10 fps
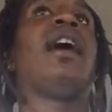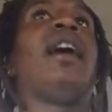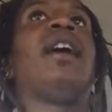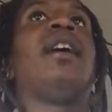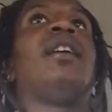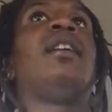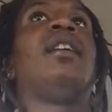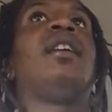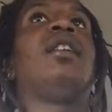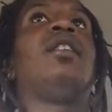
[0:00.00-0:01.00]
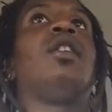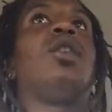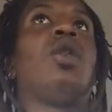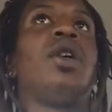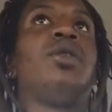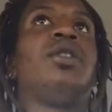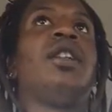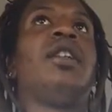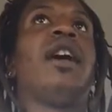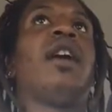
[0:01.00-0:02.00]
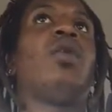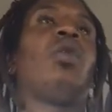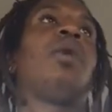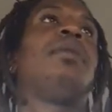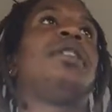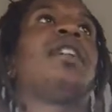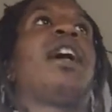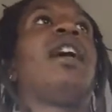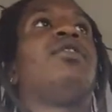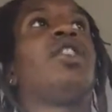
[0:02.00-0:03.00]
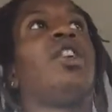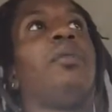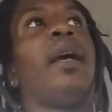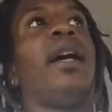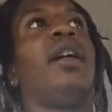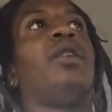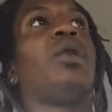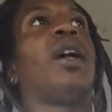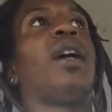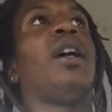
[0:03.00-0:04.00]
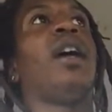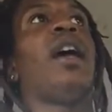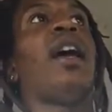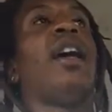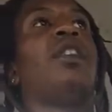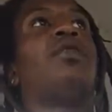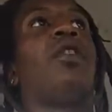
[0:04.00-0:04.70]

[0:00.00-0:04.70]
and the loyalty that a woman should have to her man, okay? As